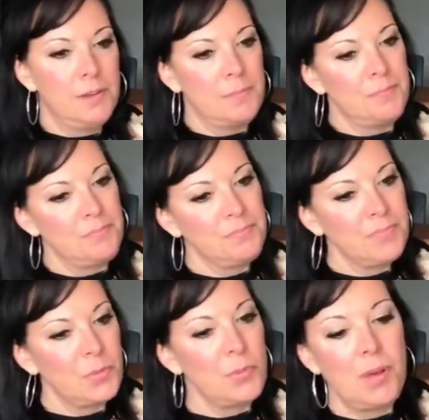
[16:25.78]

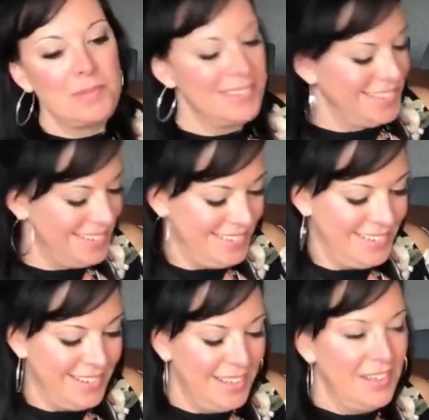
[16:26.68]
um, Republican.
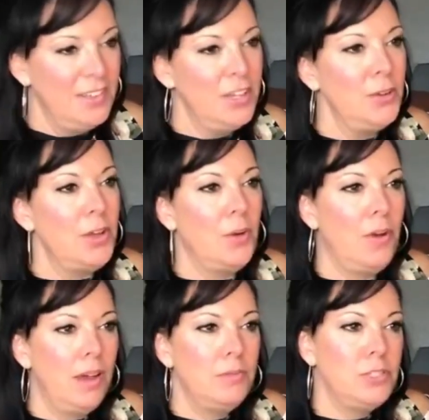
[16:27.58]
You know,
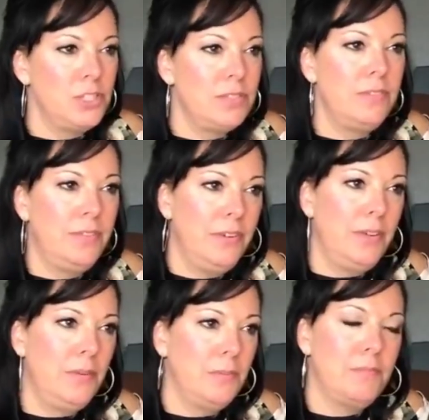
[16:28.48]
I was just a
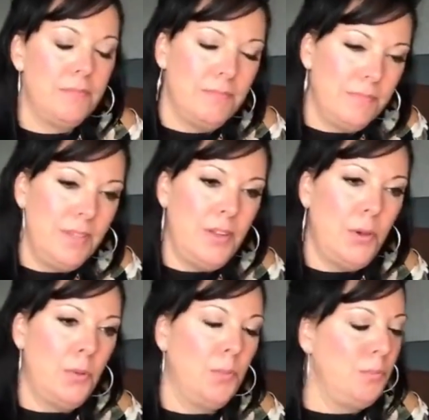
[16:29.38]
very, you
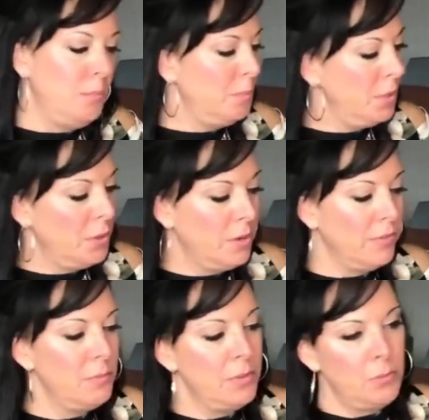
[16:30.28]
know, pro
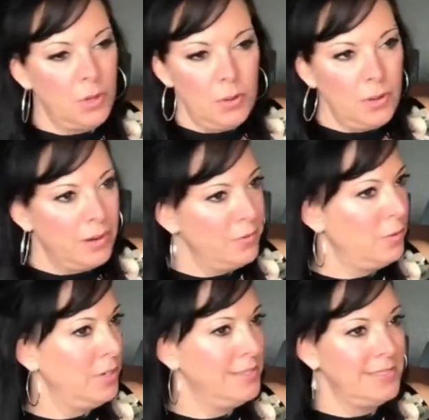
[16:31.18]
government, pro Air
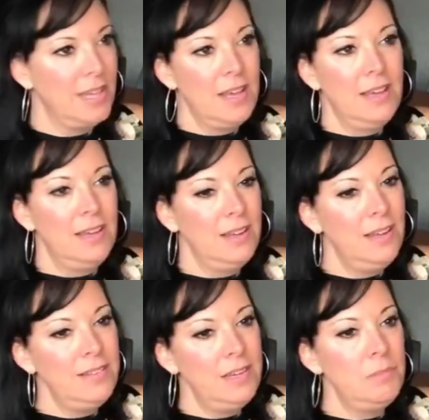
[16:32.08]
Force. And
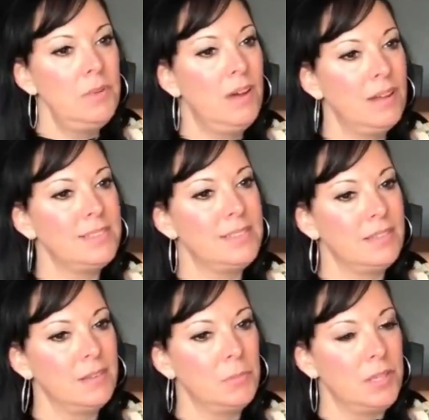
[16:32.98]
not that I'm not
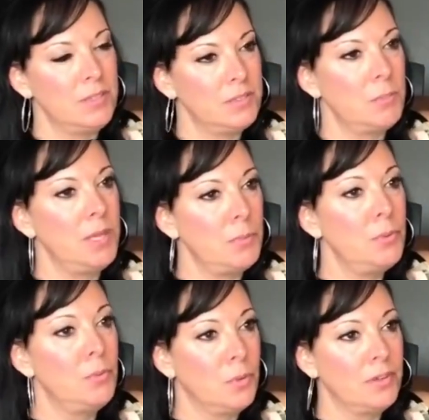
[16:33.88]
still, because the
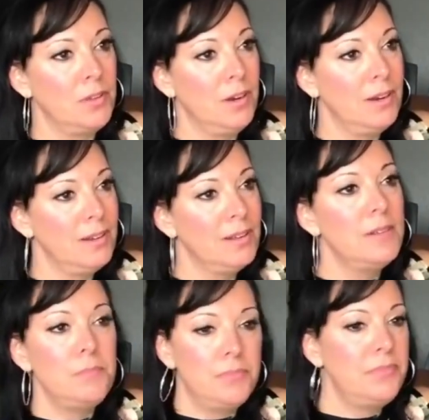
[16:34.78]
people who work there,
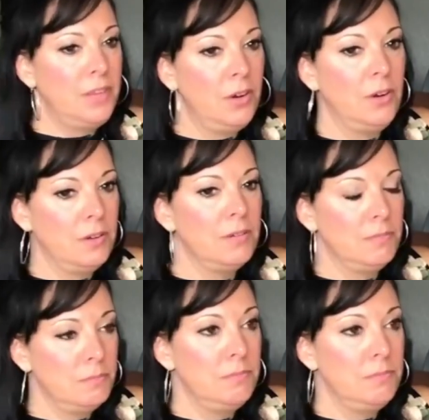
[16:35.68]
they're,